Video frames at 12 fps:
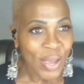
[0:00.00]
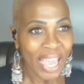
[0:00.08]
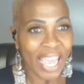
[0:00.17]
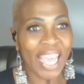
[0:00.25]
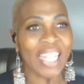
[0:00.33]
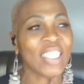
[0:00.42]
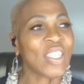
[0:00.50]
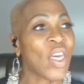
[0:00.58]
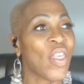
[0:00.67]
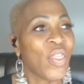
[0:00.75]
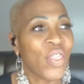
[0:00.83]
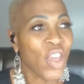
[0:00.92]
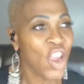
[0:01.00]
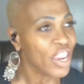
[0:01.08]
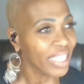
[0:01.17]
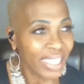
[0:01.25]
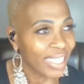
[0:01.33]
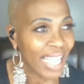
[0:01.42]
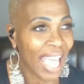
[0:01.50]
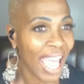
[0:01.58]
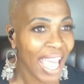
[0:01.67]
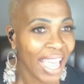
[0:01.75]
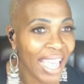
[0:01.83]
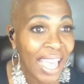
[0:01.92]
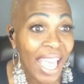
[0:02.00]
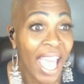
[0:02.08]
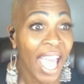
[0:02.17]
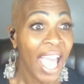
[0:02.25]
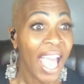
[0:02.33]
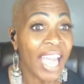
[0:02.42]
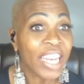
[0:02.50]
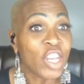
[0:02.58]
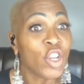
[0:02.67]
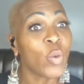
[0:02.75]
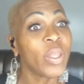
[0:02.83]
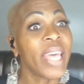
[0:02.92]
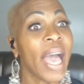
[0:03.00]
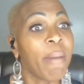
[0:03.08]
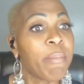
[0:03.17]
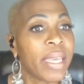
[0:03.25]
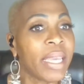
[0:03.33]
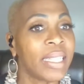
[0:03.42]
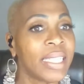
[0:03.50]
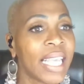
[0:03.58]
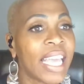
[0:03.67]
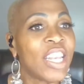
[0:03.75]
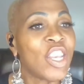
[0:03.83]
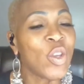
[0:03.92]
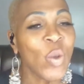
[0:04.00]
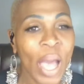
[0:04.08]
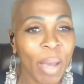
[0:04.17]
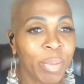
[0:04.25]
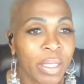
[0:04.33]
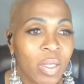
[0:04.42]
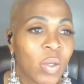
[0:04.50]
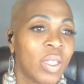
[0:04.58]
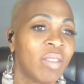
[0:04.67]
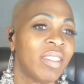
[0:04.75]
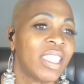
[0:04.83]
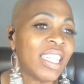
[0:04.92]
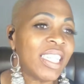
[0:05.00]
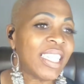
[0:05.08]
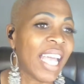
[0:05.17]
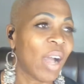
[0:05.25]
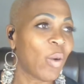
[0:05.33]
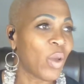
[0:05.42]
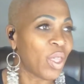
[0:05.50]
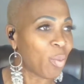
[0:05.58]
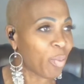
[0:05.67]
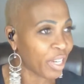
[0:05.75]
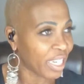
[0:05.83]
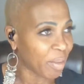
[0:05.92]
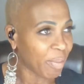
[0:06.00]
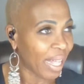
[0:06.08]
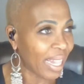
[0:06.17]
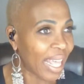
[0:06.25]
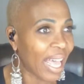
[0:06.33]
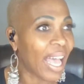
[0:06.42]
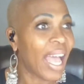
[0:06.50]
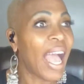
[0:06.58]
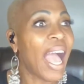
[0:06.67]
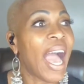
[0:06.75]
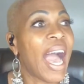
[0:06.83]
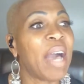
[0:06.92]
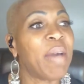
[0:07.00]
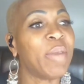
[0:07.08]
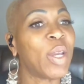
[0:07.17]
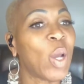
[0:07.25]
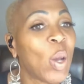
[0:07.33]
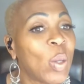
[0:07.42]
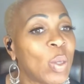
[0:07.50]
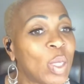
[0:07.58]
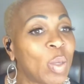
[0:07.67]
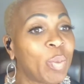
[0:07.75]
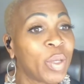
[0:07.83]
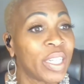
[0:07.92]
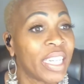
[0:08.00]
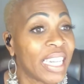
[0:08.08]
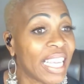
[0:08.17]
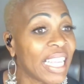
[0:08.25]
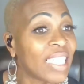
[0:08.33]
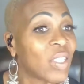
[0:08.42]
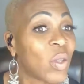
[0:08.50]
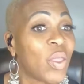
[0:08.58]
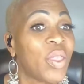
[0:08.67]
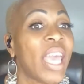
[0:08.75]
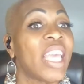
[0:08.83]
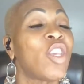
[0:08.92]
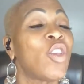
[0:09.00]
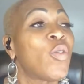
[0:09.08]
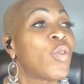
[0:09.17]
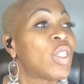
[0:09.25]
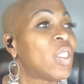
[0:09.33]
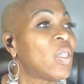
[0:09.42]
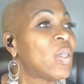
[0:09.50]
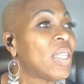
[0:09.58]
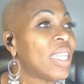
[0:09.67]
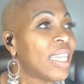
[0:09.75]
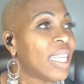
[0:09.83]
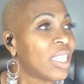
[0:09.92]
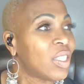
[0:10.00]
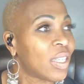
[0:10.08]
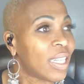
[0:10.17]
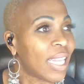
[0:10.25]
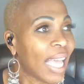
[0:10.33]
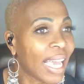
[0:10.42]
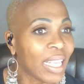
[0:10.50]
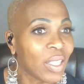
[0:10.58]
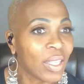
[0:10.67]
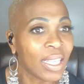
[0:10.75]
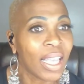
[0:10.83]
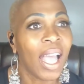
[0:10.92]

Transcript: It's Thursday. And you know what that means? A new episode of Chit Chat with Brittney Bella. I'm your host, Bernadine. So thank you for tuning in tonight.